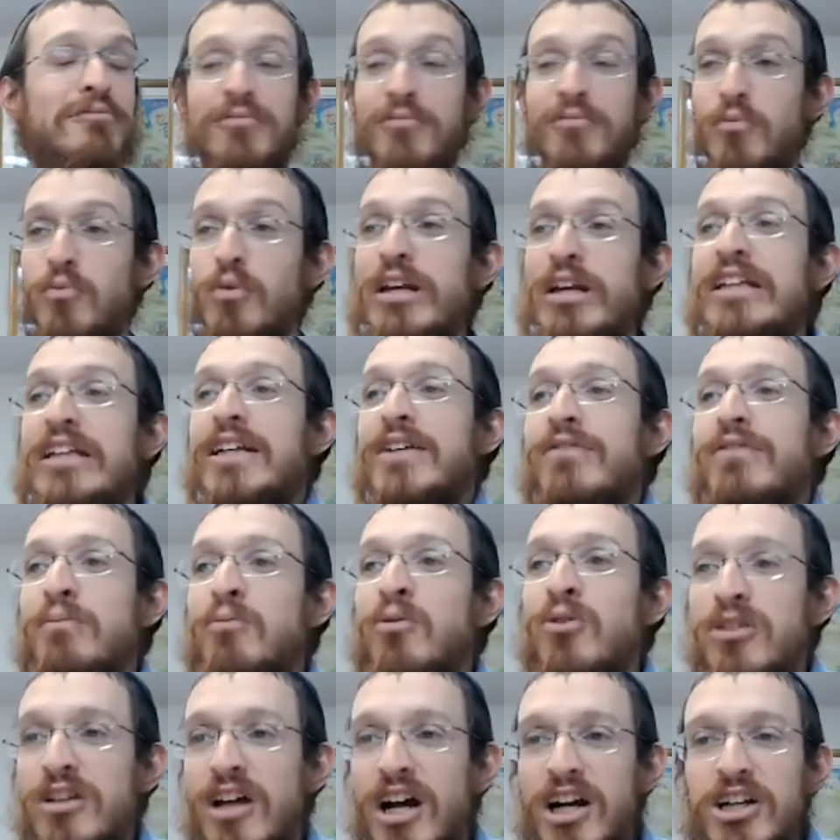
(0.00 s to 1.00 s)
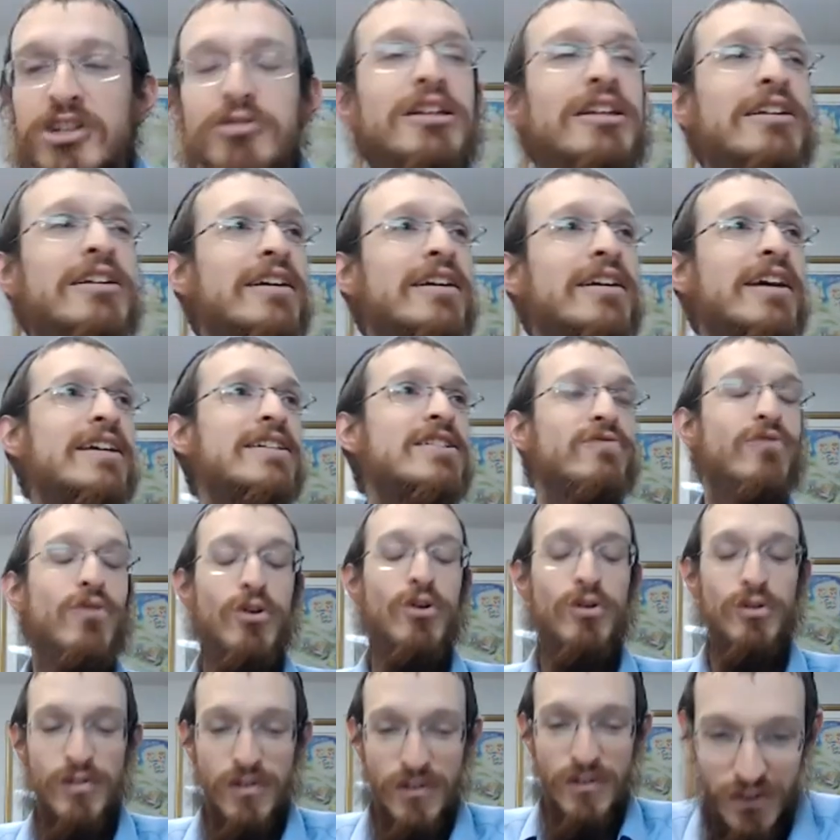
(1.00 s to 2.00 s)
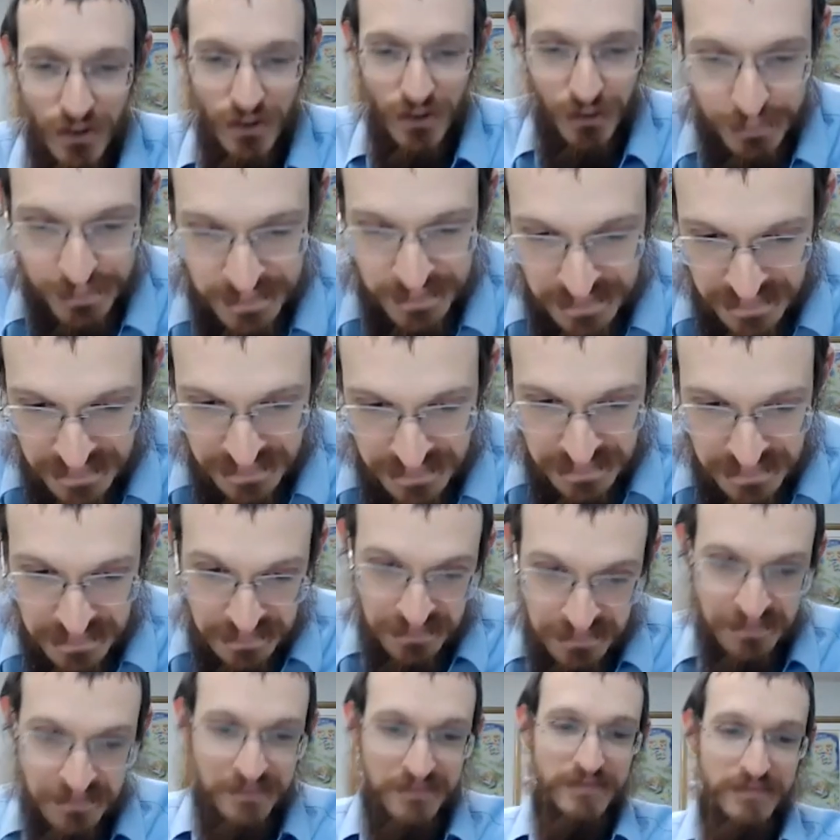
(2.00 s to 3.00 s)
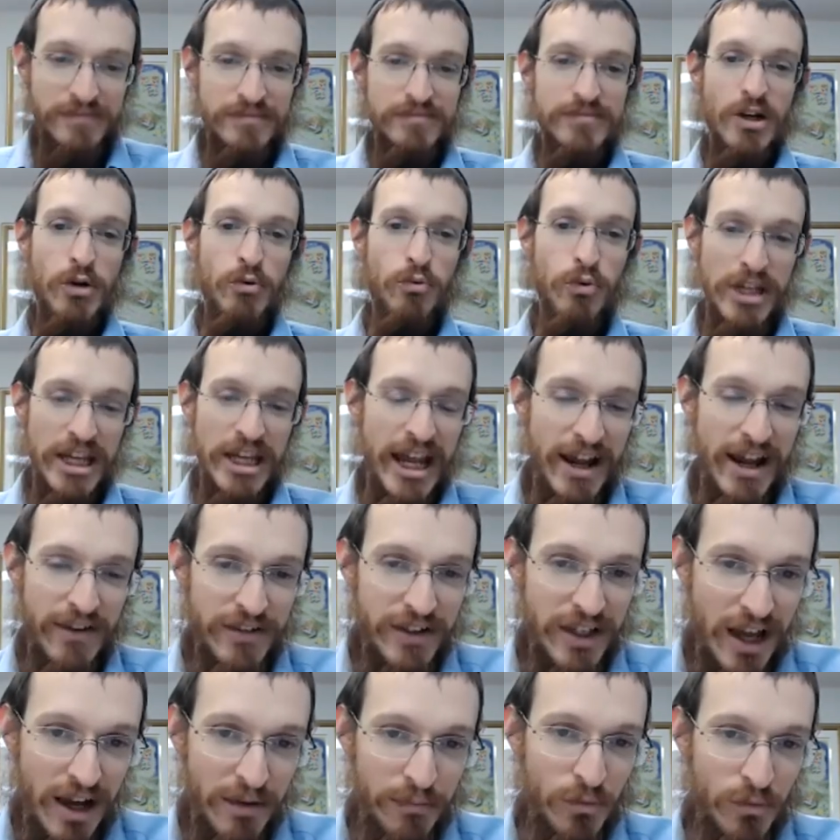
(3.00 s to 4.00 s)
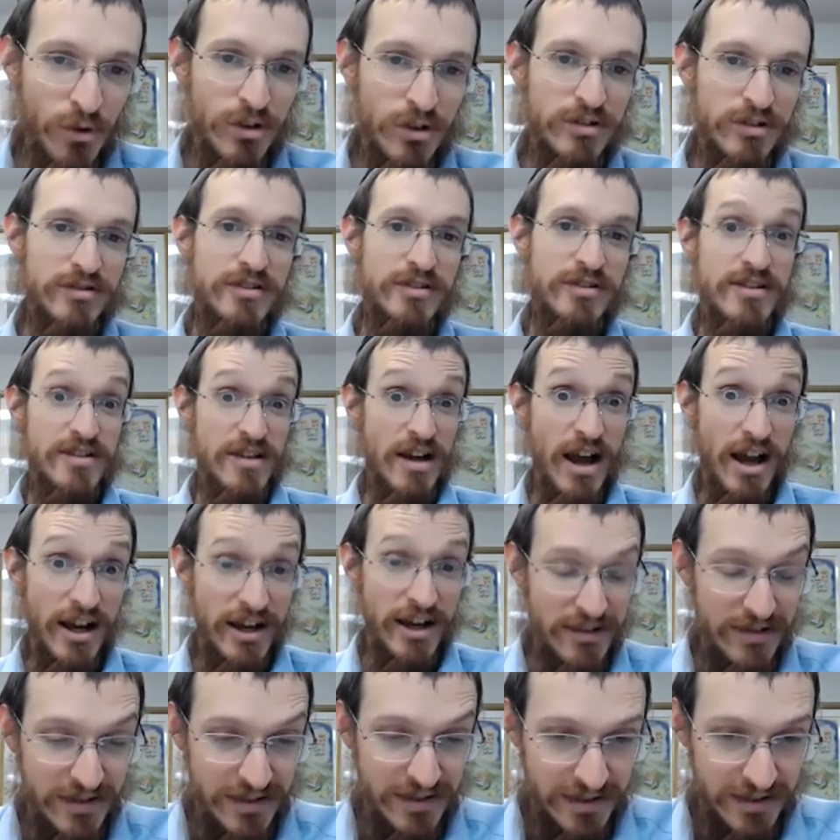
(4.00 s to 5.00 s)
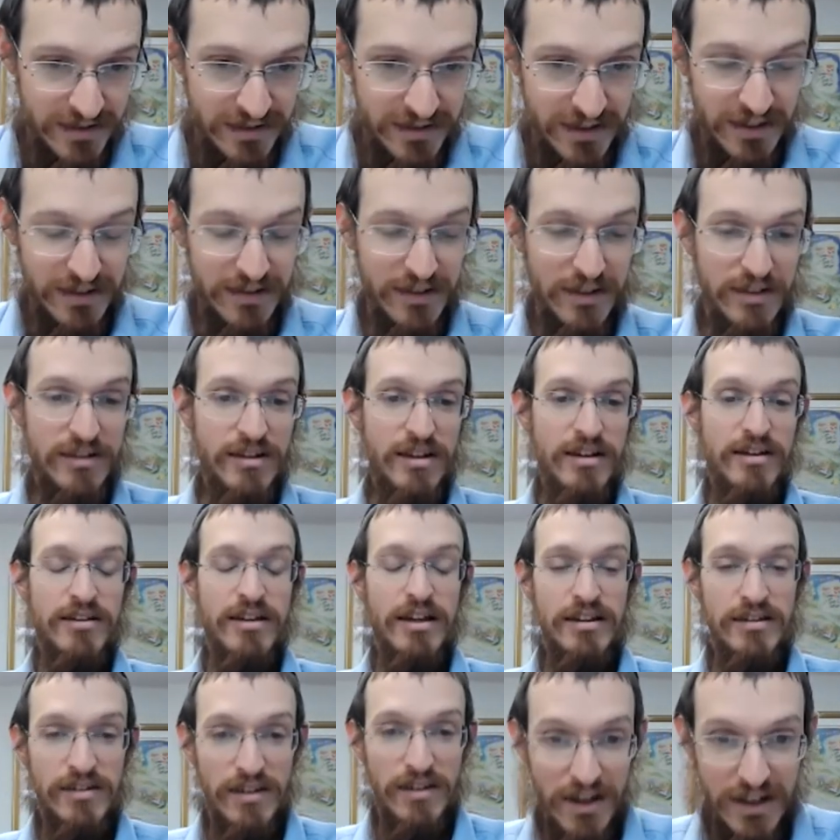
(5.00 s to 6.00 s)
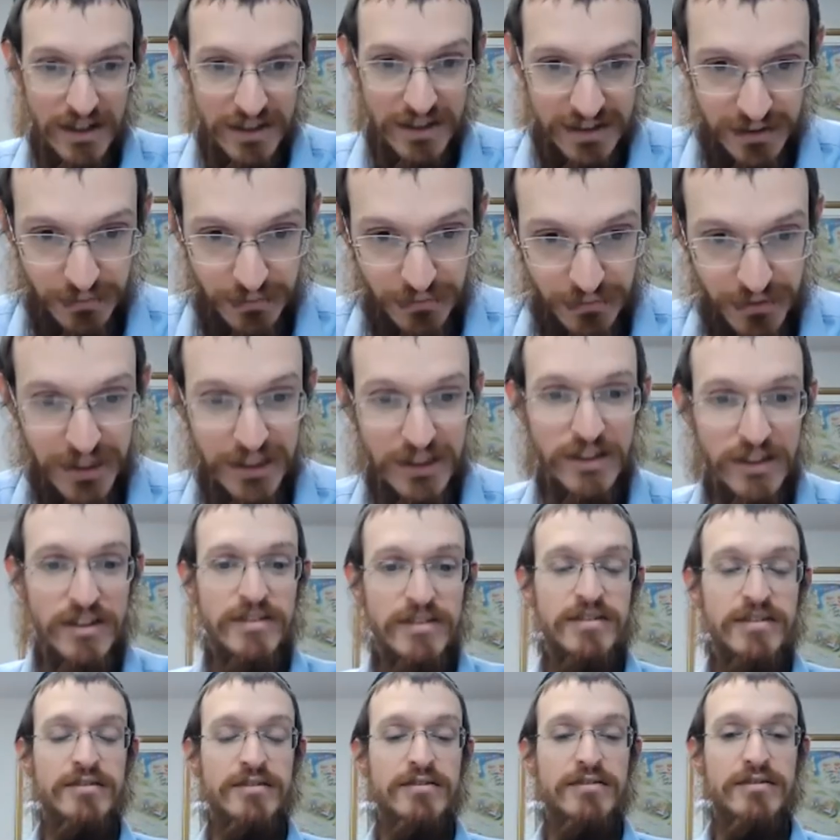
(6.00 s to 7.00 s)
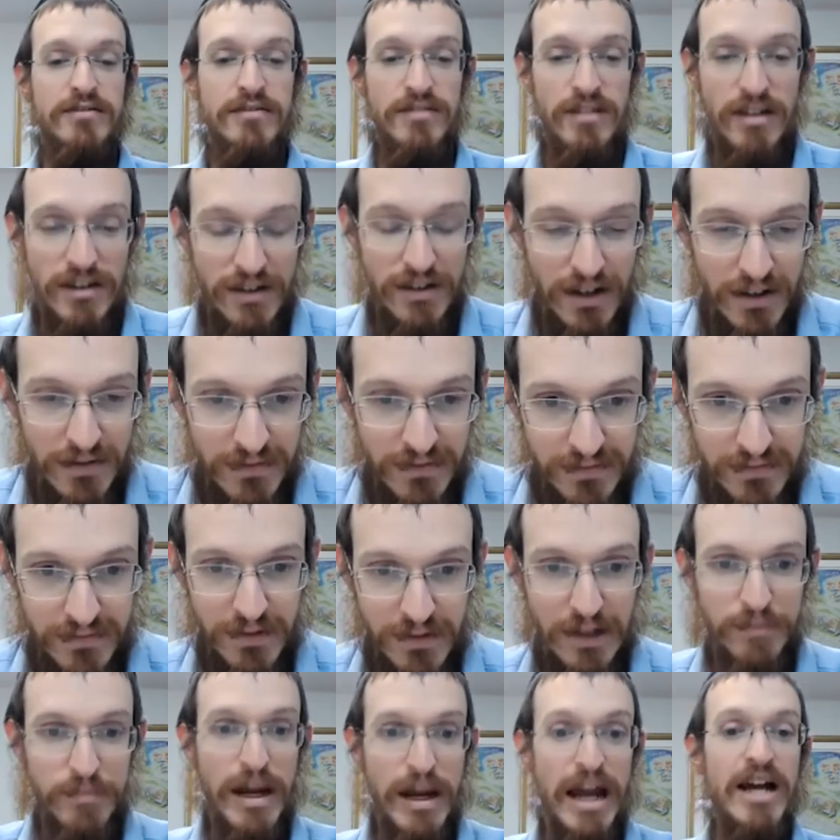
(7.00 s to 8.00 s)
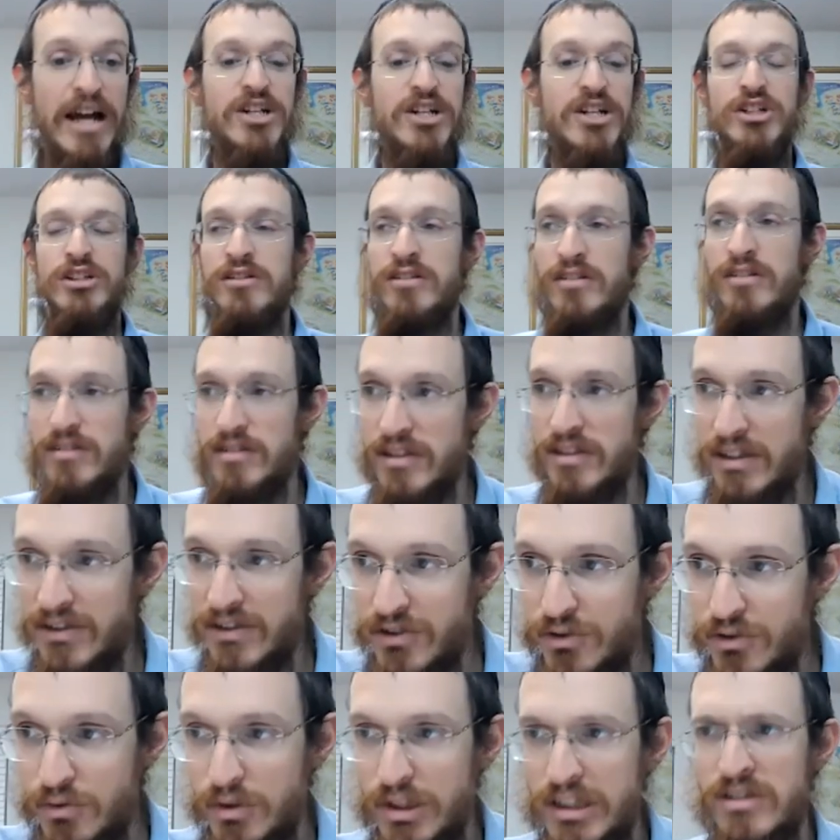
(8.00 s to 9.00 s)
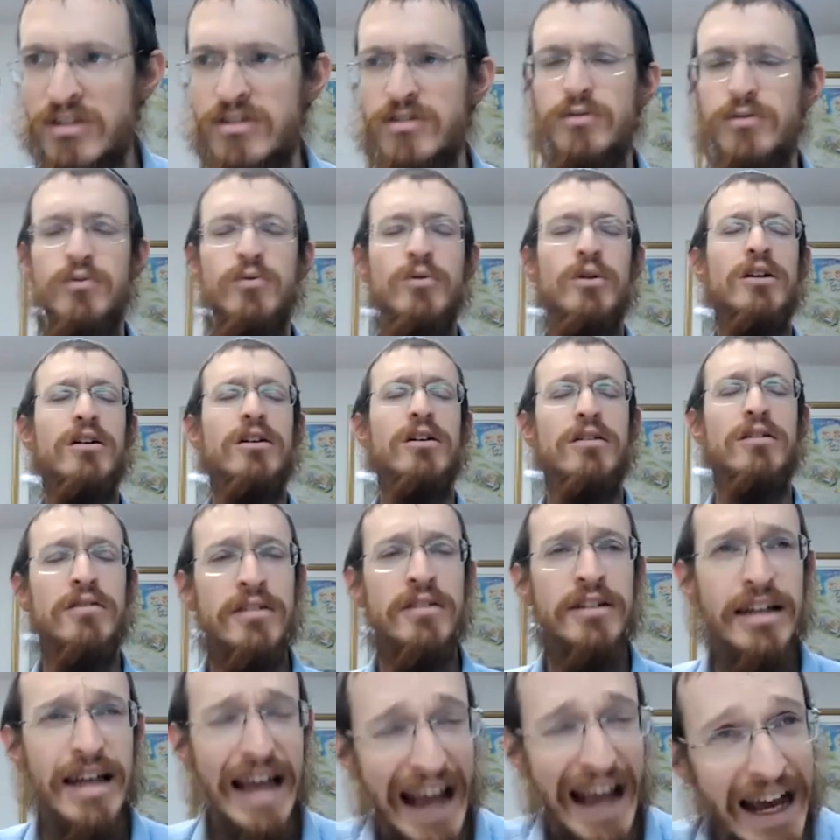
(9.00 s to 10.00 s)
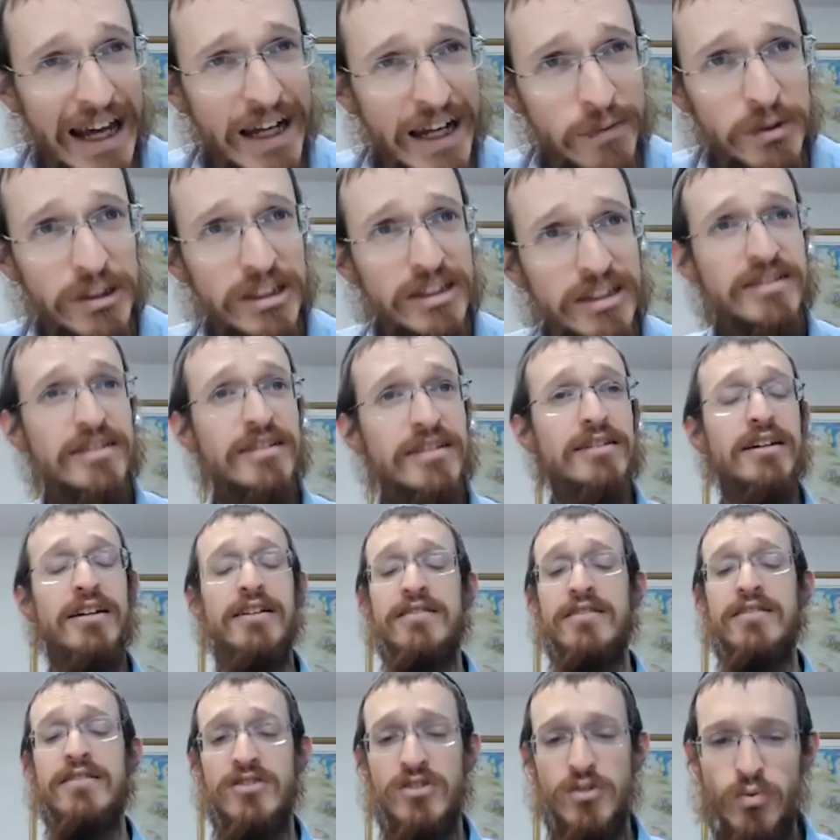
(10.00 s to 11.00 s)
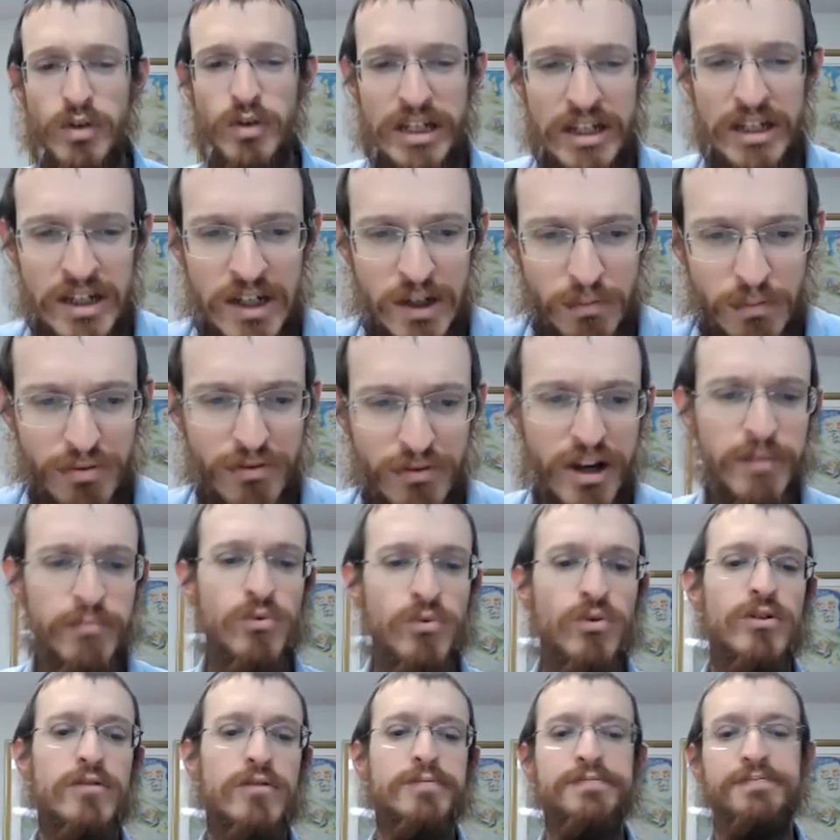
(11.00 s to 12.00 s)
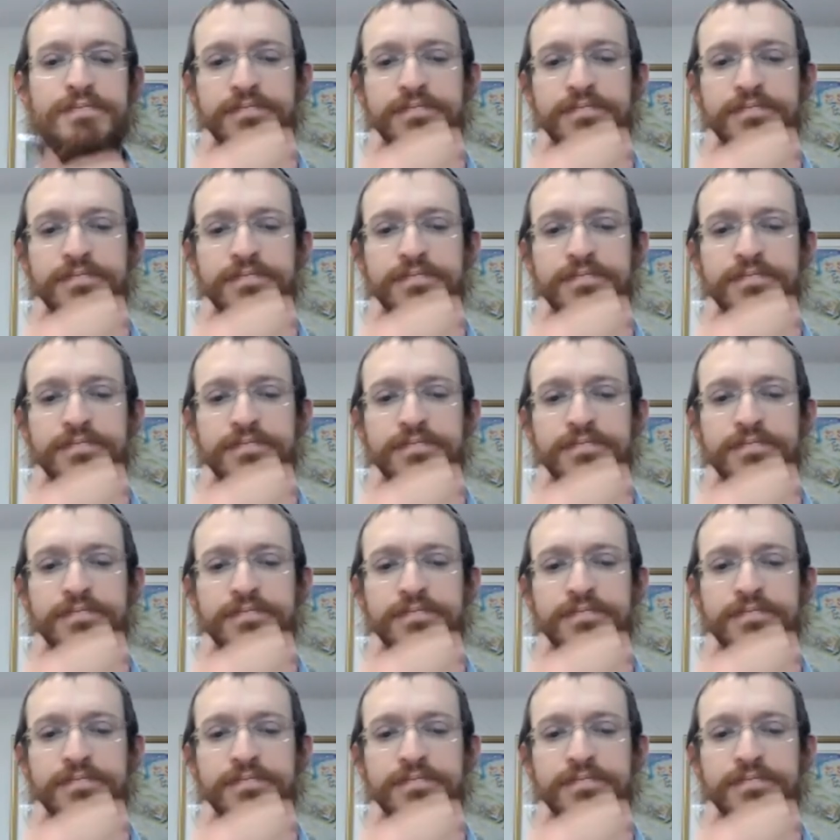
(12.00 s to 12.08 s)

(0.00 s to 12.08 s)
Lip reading: we live in more luxury than the kings of old. So we have a lot more desires and lust and feelings and passion into animalistic things. And so we need to pray more.